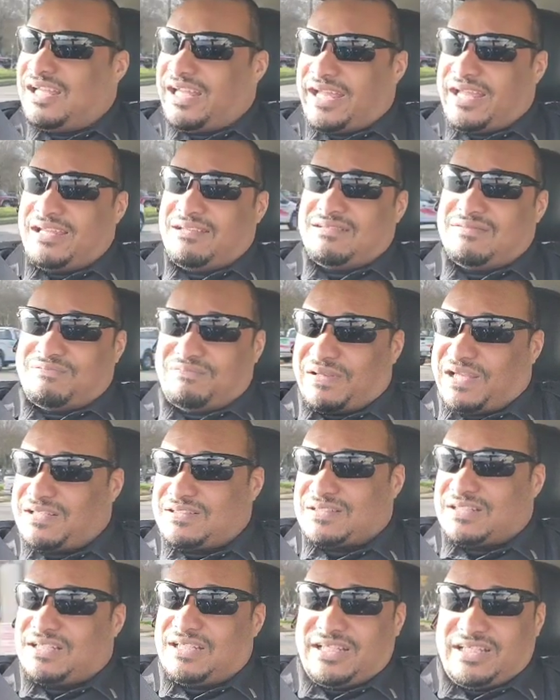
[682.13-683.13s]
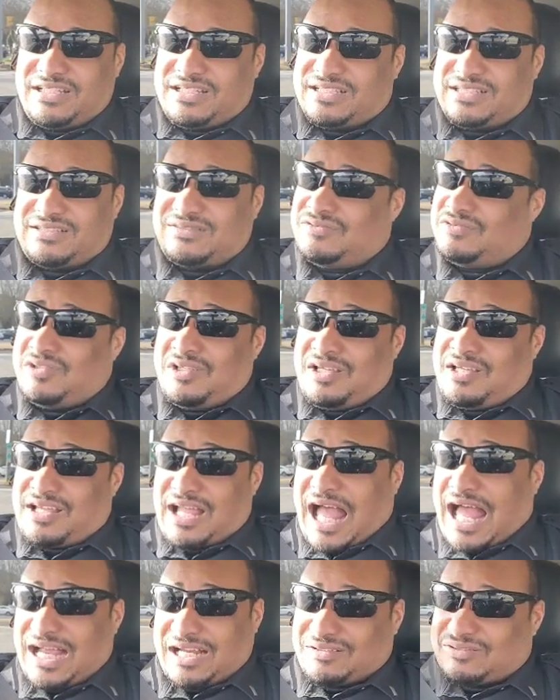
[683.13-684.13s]
And basically,
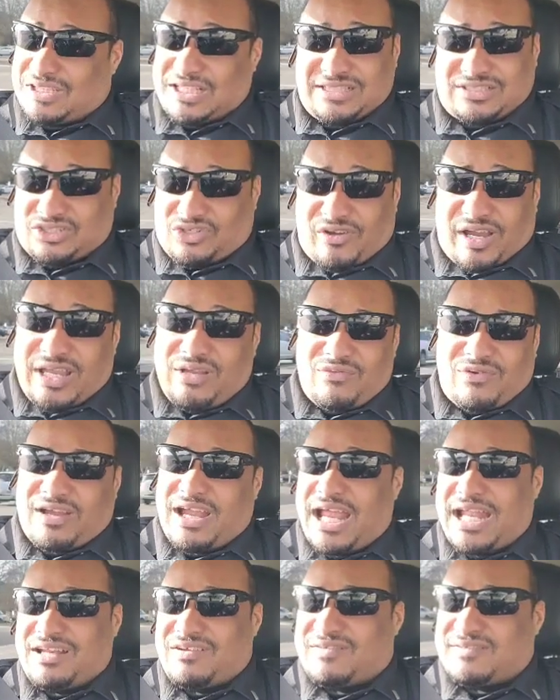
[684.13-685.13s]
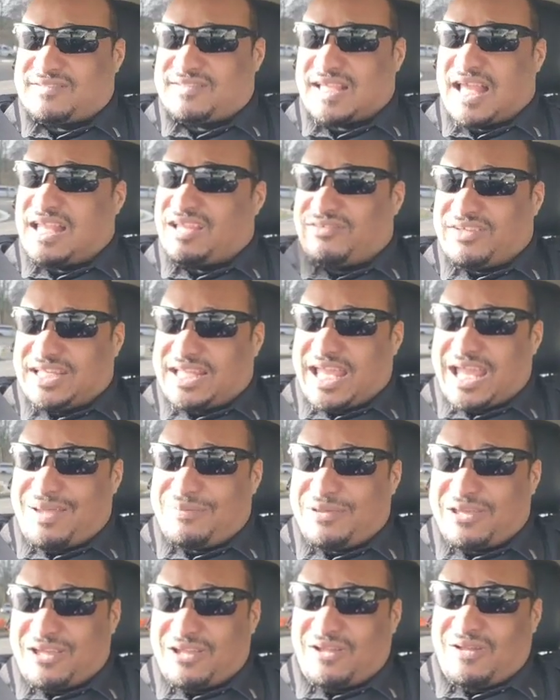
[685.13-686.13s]
it's great we're out of salary
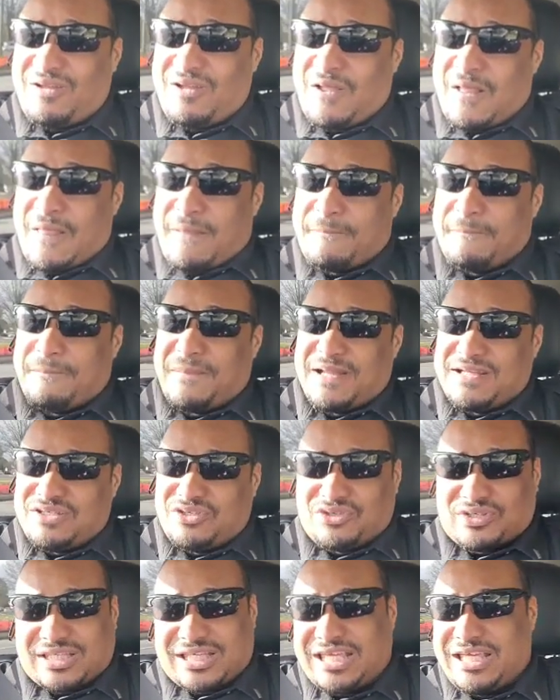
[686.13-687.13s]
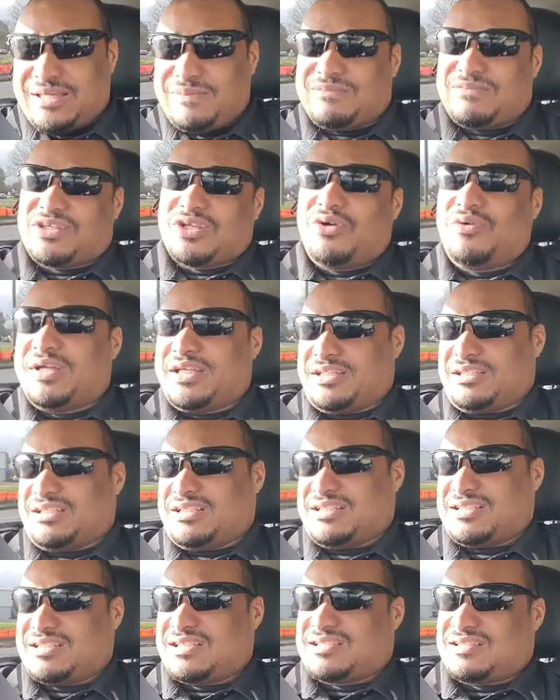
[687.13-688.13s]
cap hell, but you keep doing
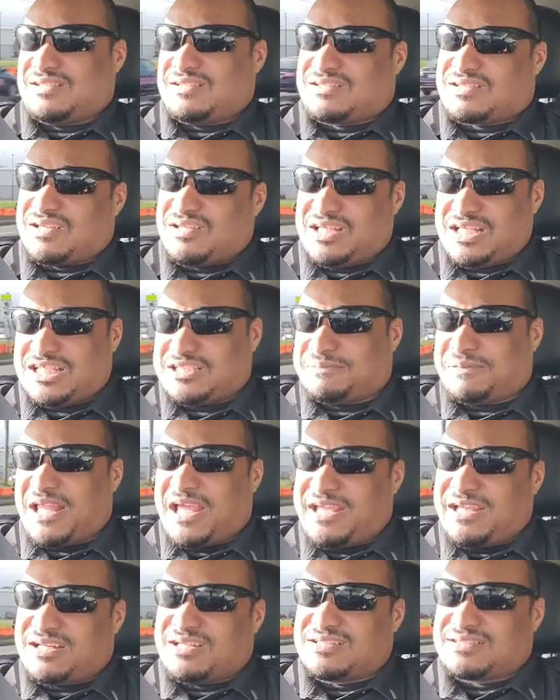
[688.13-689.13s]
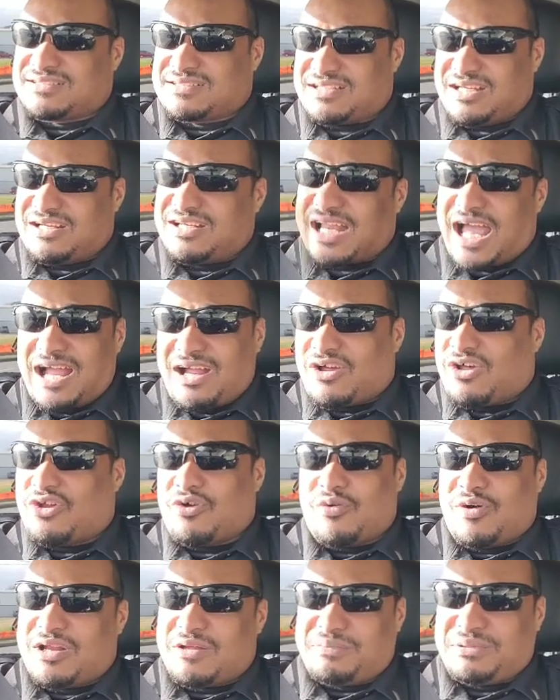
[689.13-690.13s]
this to these players, they're not going
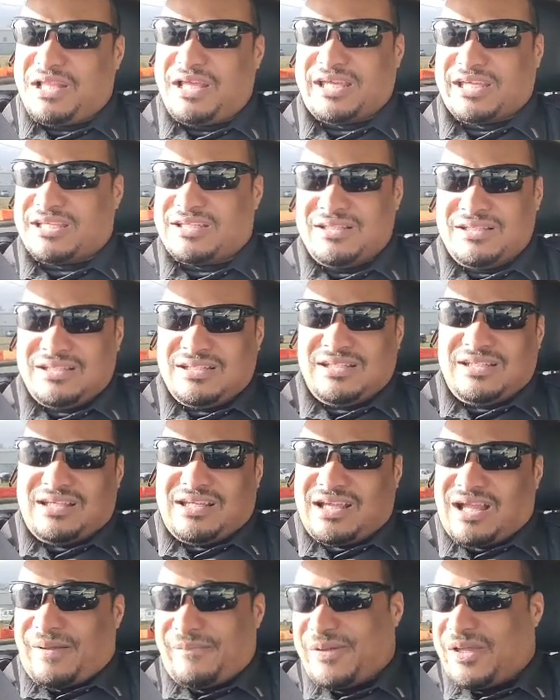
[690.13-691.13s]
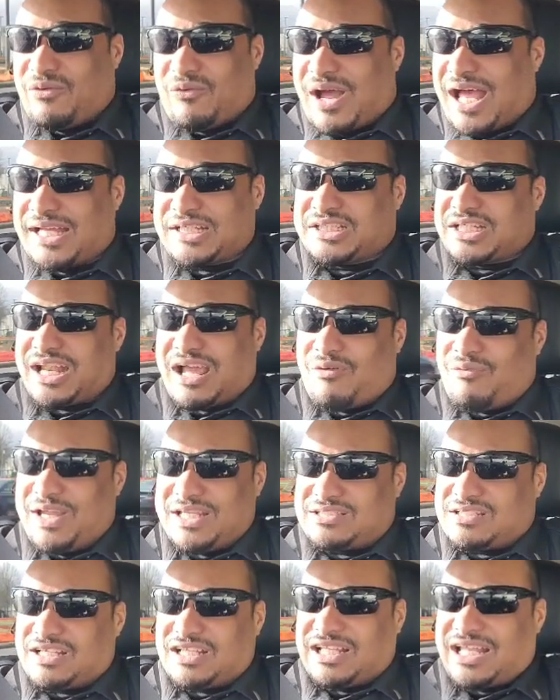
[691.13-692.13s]
to want to play. I mean, why should I
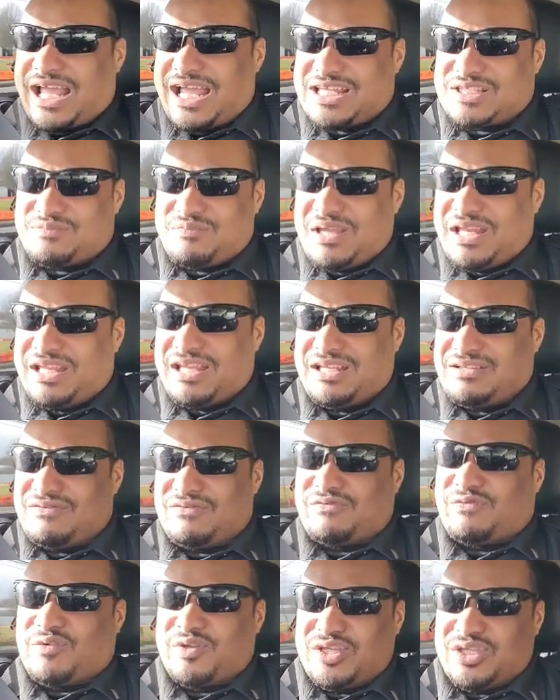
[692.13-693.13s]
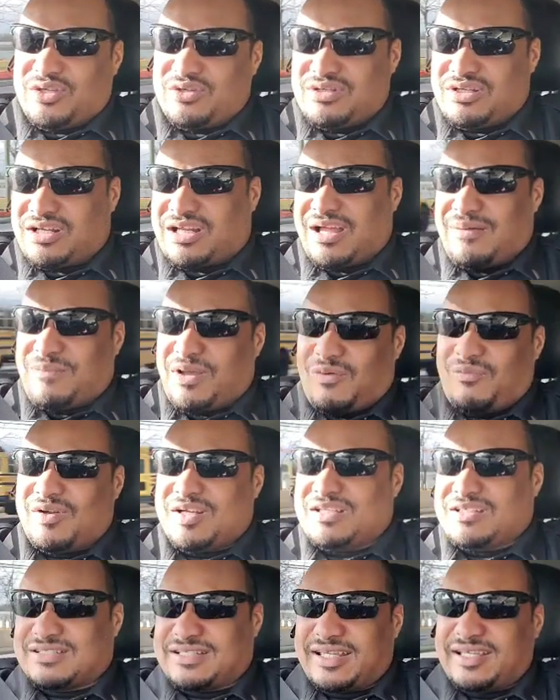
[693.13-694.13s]
wait to the last minute for you to come up
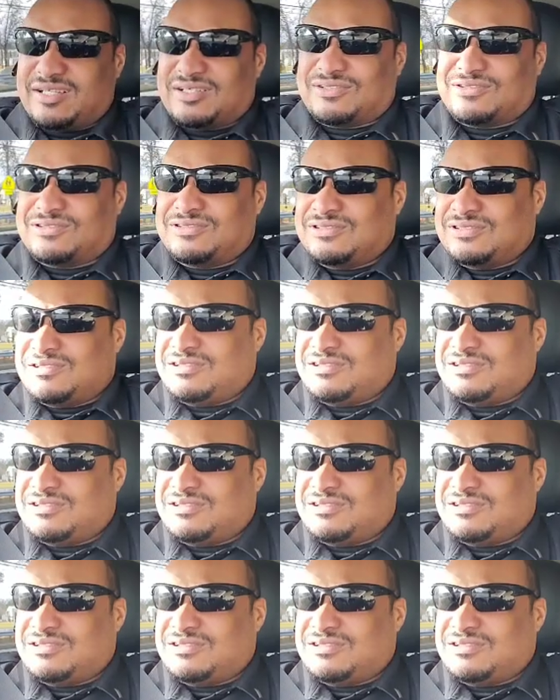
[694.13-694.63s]
with a deal?